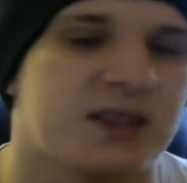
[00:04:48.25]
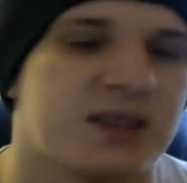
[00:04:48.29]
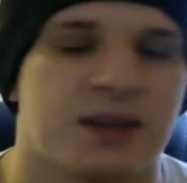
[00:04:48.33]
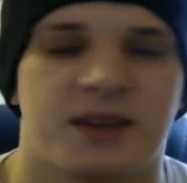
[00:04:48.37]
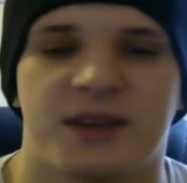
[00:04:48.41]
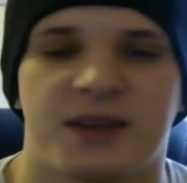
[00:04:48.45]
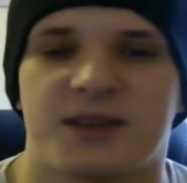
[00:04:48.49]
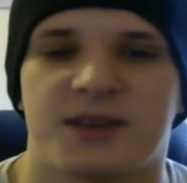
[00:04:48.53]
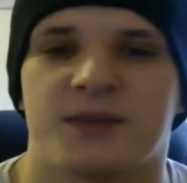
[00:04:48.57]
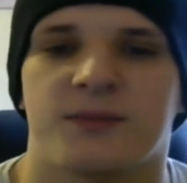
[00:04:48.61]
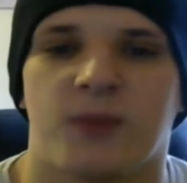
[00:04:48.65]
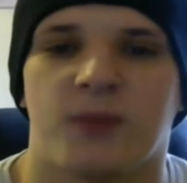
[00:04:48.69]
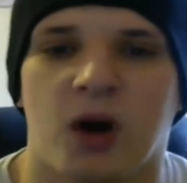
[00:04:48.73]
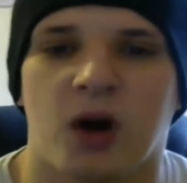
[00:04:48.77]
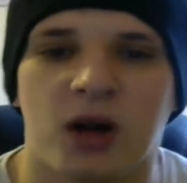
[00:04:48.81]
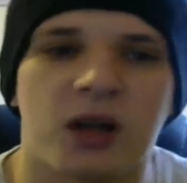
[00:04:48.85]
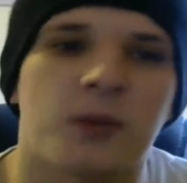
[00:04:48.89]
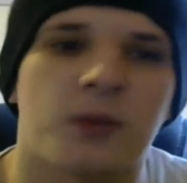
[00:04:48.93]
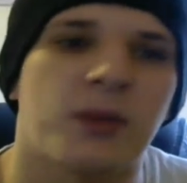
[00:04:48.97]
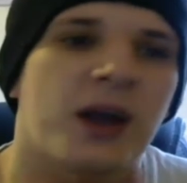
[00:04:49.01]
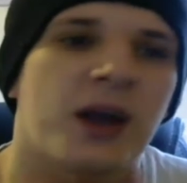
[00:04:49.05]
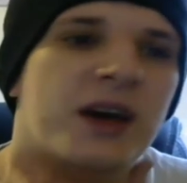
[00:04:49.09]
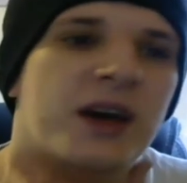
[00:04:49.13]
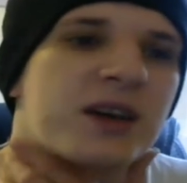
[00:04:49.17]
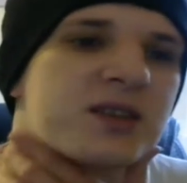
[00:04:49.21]
So this is
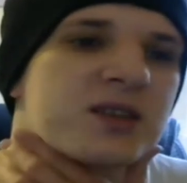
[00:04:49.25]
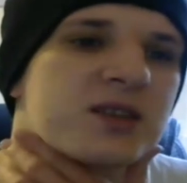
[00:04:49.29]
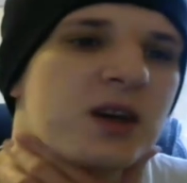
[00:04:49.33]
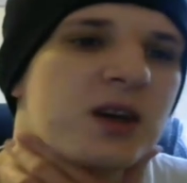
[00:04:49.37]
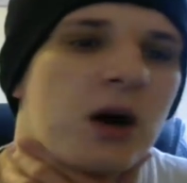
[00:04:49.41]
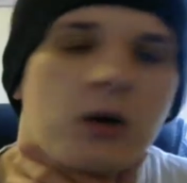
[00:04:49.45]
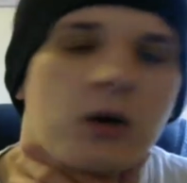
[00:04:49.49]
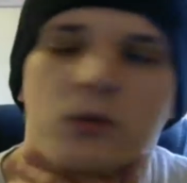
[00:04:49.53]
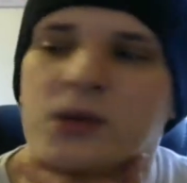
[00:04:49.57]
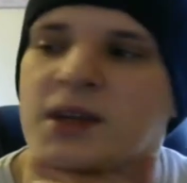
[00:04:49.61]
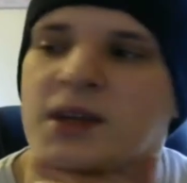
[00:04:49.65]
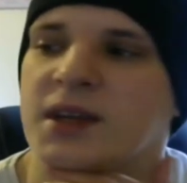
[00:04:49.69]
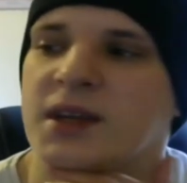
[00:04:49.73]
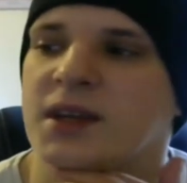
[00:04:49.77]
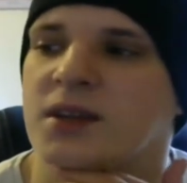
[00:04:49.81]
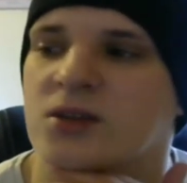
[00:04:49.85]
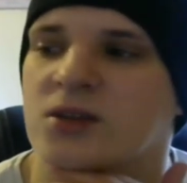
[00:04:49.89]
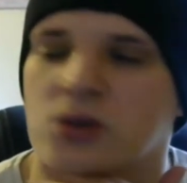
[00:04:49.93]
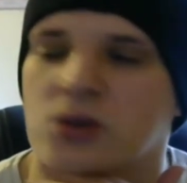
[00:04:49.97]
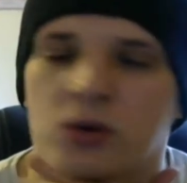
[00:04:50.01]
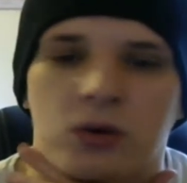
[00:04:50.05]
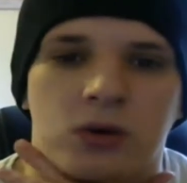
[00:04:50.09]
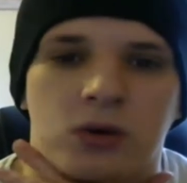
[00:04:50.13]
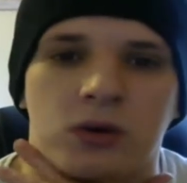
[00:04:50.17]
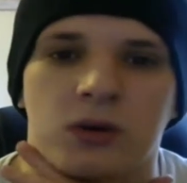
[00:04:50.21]
Markiplier's only
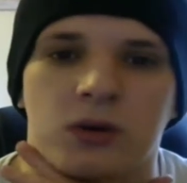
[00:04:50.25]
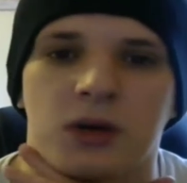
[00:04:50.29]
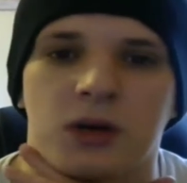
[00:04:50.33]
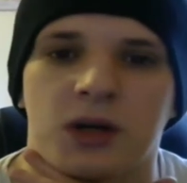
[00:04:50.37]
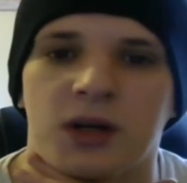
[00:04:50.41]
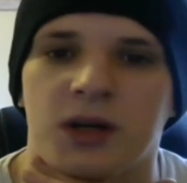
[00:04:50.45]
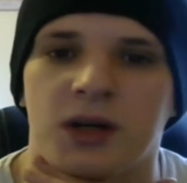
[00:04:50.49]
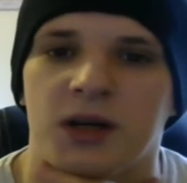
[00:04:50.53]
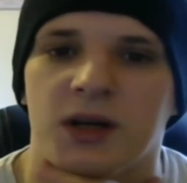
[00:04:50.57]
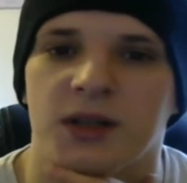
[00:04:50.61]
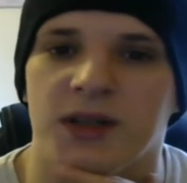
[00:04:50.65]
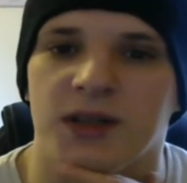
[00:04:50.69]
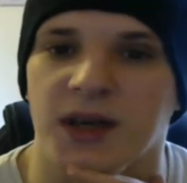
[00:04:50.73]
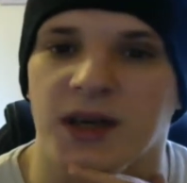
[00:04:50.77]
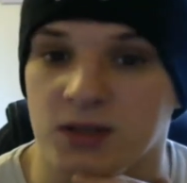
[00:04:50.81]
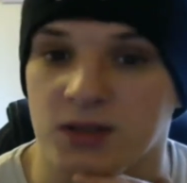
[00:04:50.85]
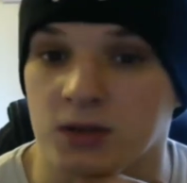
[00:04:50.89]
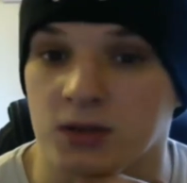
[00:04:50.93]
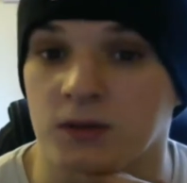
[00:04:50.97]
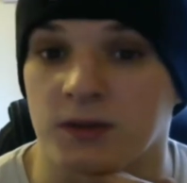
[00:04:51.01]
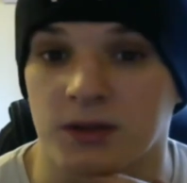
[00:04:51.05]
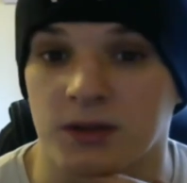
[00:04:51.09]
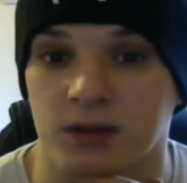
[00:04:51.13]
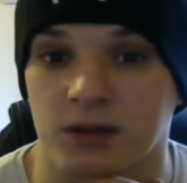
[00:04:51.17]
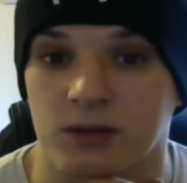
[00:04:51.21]
tour that he's
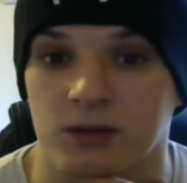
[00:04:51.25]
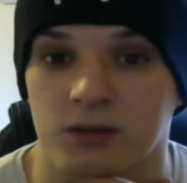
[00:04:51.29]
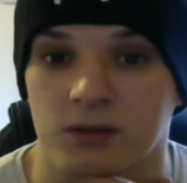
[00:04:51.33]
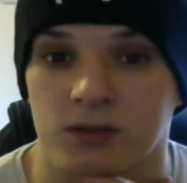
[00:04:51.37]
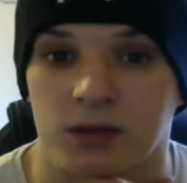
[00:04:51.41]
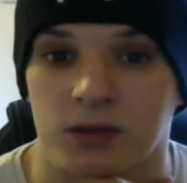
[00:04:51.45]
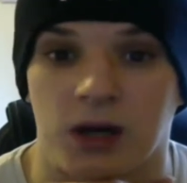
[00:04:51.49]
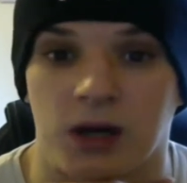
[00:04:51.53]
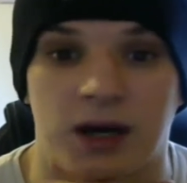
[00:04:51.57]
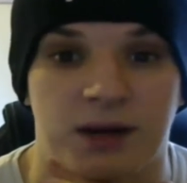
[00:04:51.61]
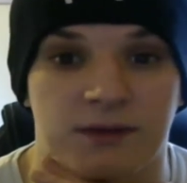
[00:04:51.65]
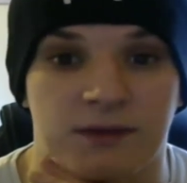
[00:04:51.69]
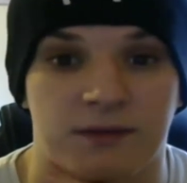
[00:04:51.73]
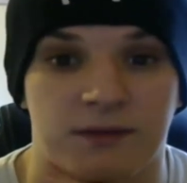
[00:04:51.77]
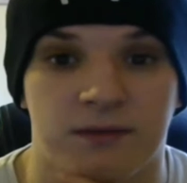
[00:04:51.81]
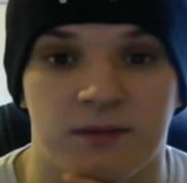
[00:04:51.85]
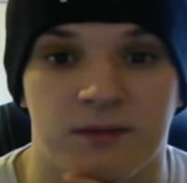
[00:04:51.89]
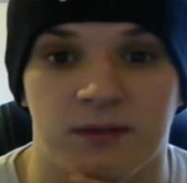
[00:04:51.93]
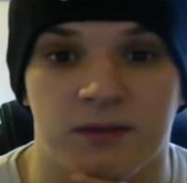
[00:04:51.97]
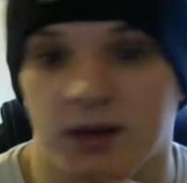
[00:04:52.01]
doing live.